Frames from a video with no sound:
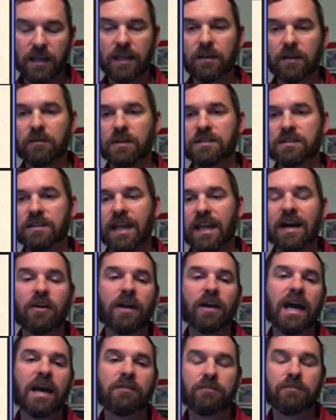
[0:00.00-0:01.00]
increased
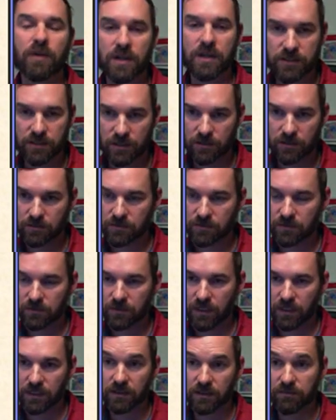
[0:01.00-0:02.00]
cow-calf ratios
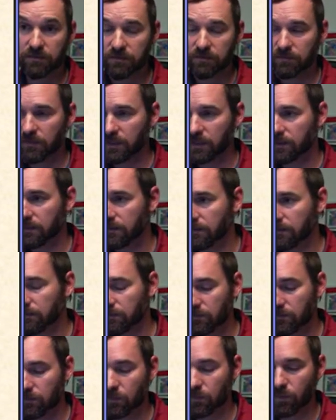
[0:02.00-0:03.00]
in the in the
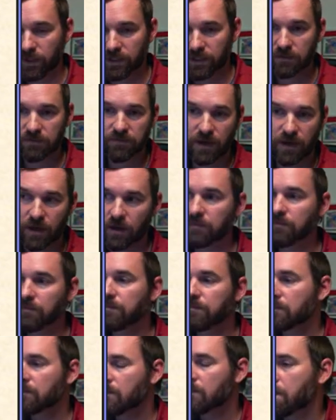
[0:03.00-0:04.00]
winter fall